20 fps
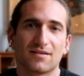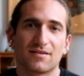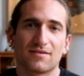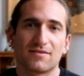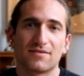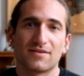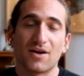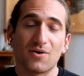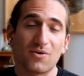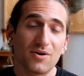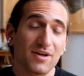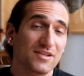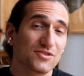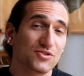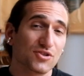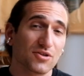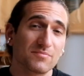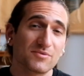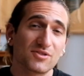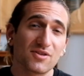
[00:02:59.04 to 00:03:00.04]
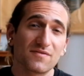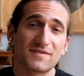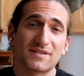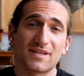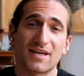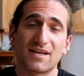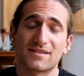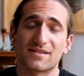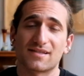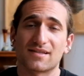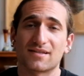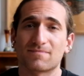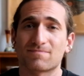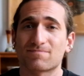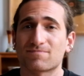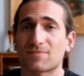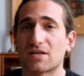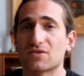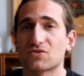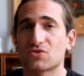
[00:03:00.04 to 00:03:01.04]
Now in terms of sizing,
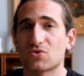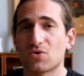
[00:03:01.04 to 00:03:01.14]
so